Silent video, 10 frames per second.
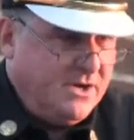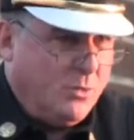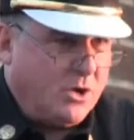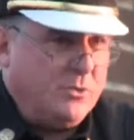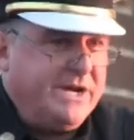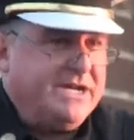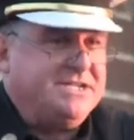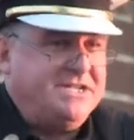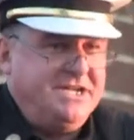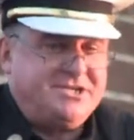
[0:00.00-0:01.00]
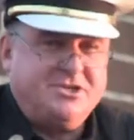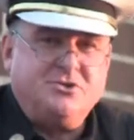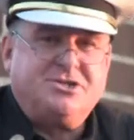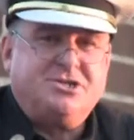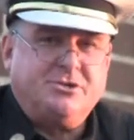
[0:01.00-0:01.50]
What are we going to teach
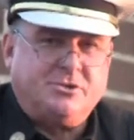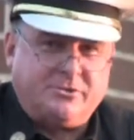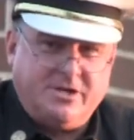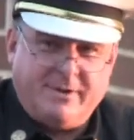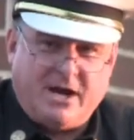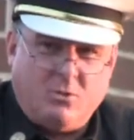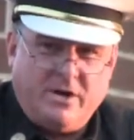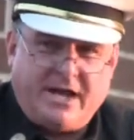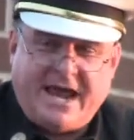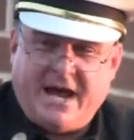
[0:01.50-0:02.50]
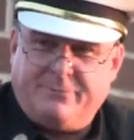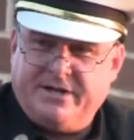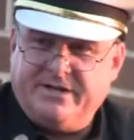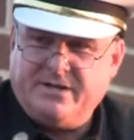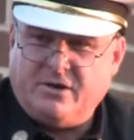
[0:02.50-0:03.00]
those children about what
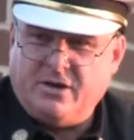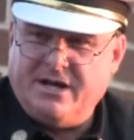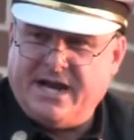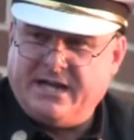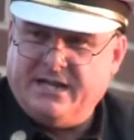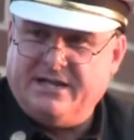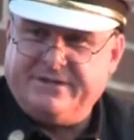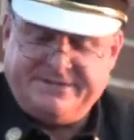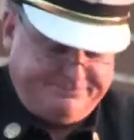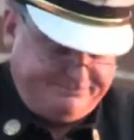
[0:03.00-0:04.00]
happened on 9 11?